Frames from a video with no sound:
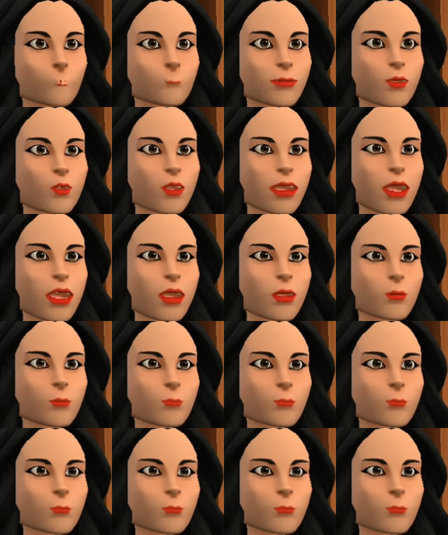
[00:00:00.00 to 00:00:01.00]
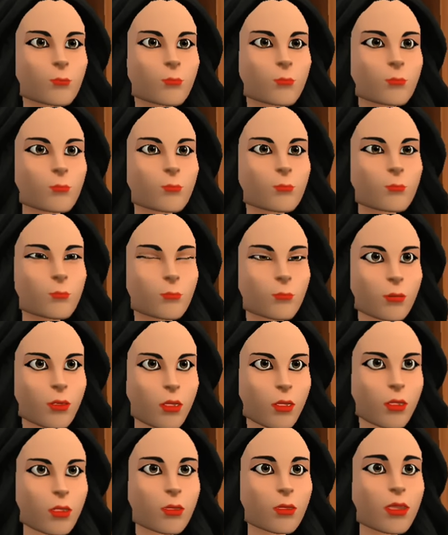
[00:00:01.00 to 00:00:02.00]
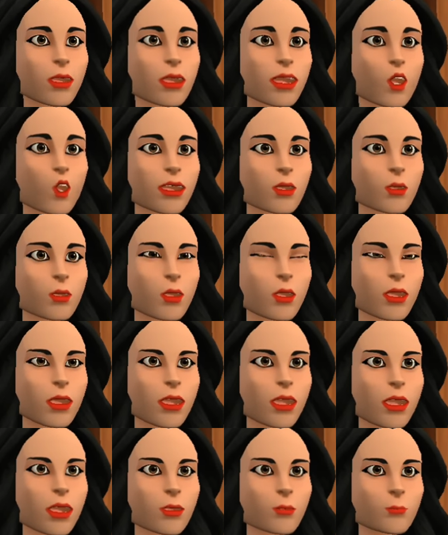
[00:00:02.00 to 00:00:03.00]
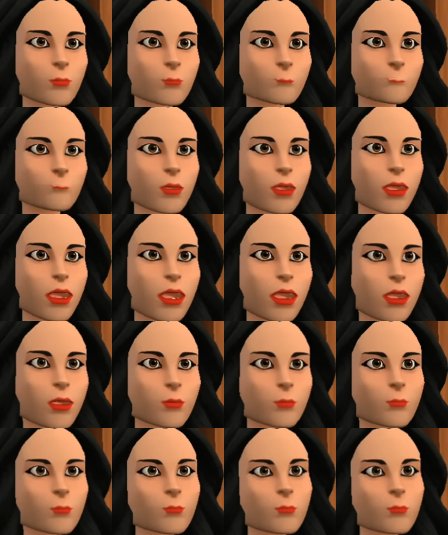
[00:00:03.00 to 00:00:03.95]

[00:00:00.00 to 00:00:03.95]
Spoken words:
Okay. Can I see your ID, please?